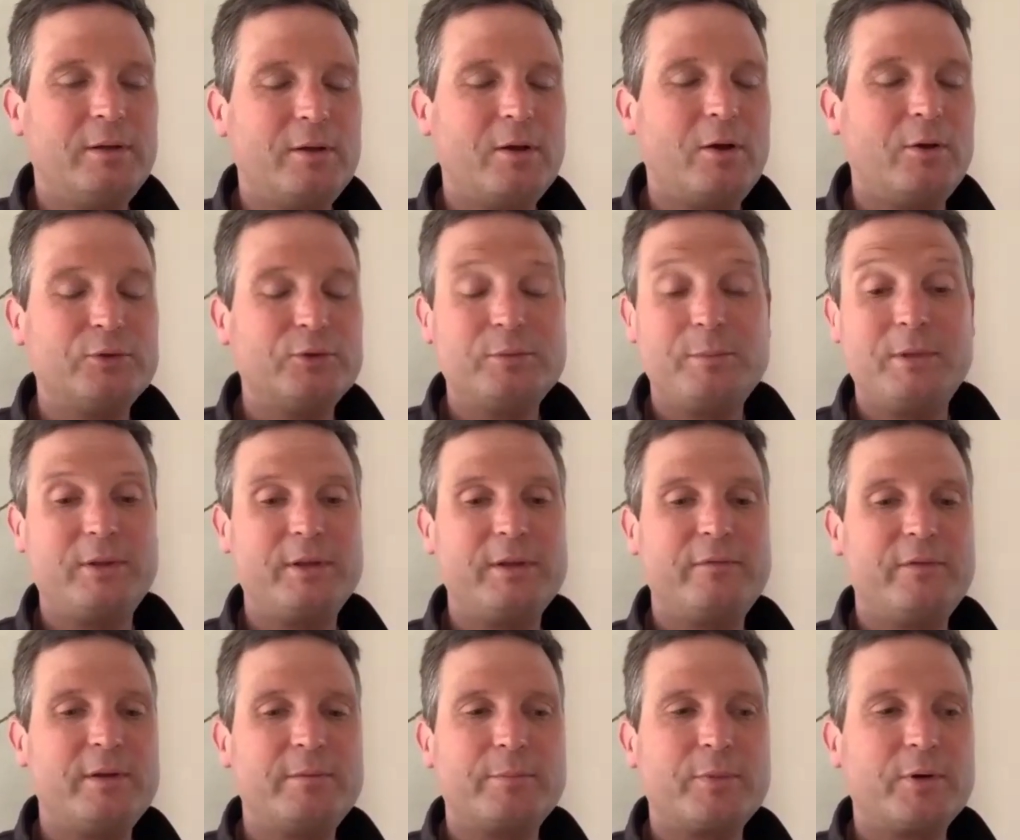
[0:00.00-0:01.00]
ultimately
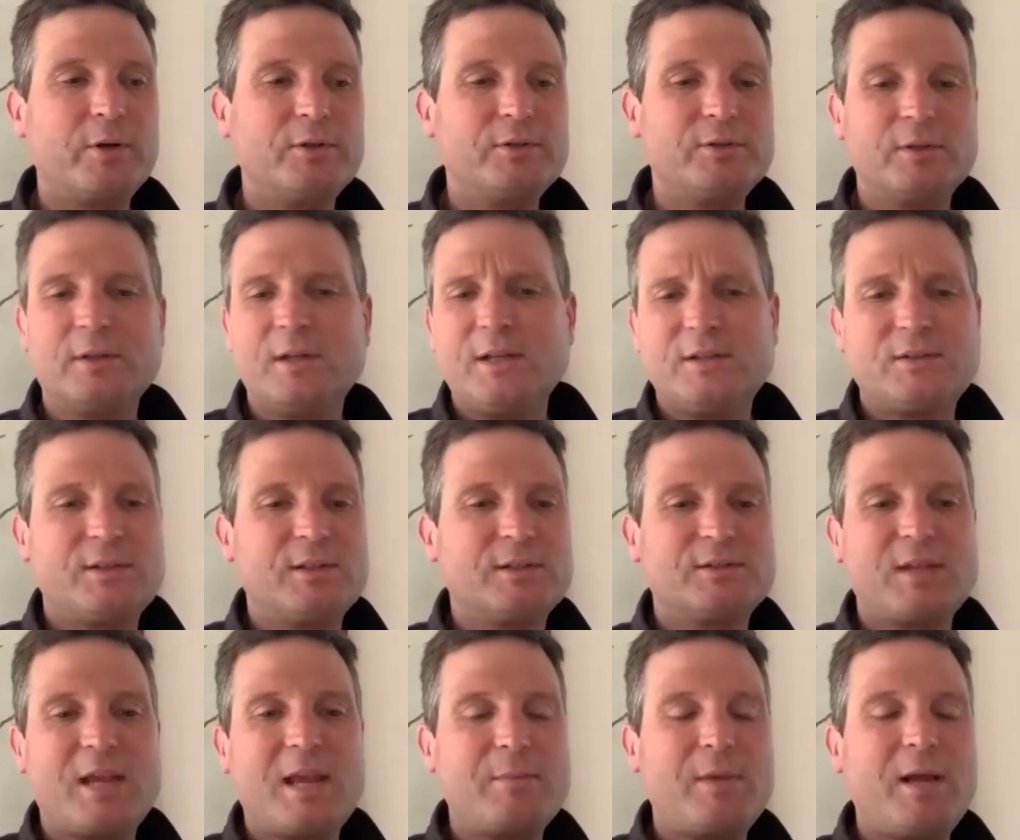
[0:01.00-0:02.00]
fit person. It's the
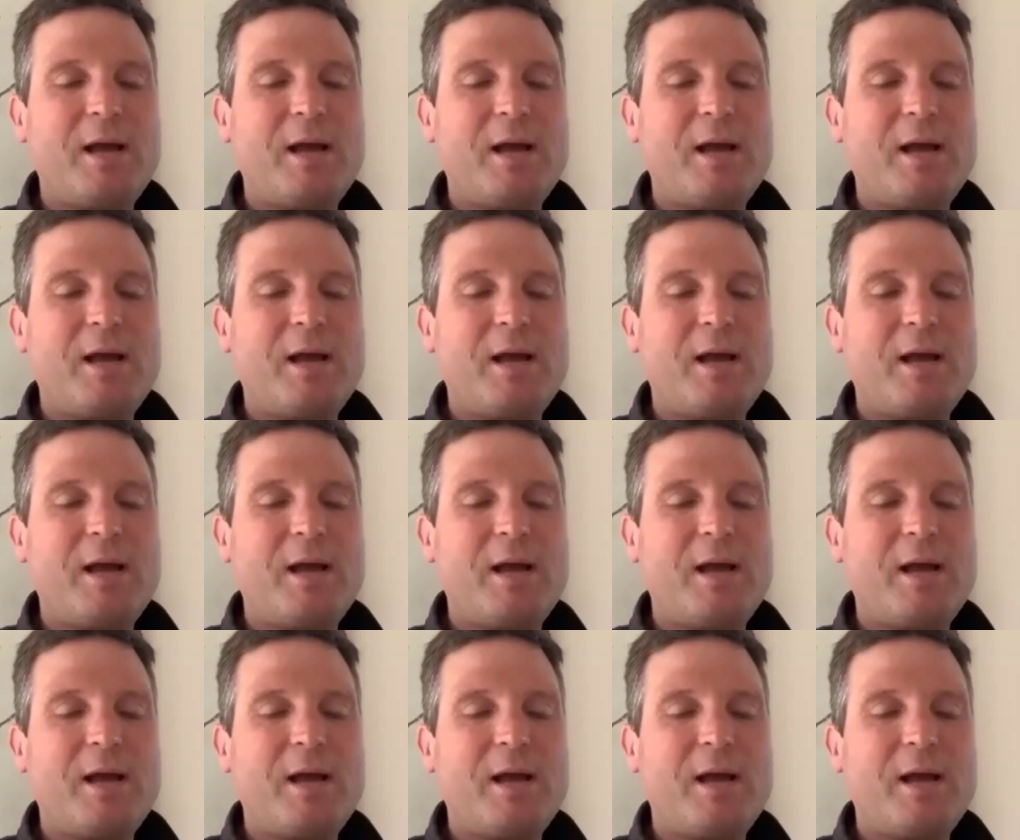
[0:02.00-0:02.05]
same